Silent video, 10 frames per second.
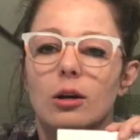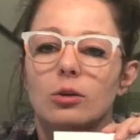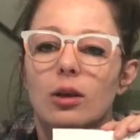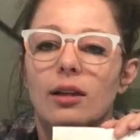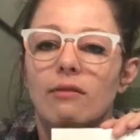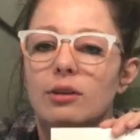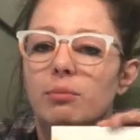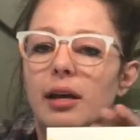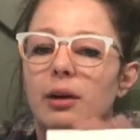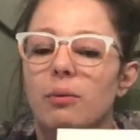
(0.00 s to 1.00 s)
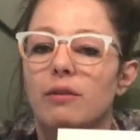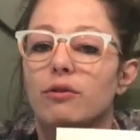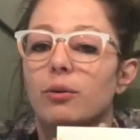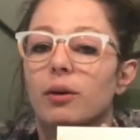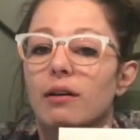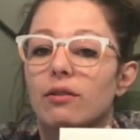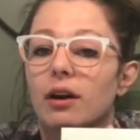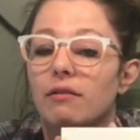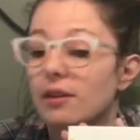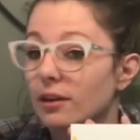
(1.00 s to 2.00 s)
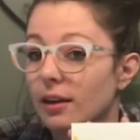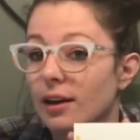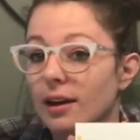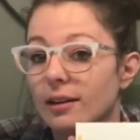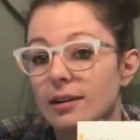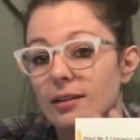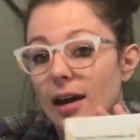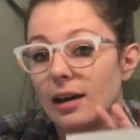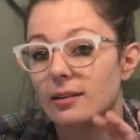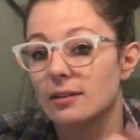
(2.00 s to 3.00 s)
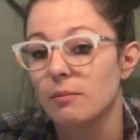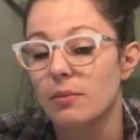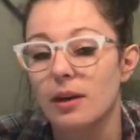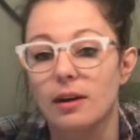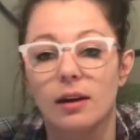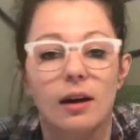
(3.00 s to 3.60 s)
So I left a blank one for whenever I feel like I need to add something.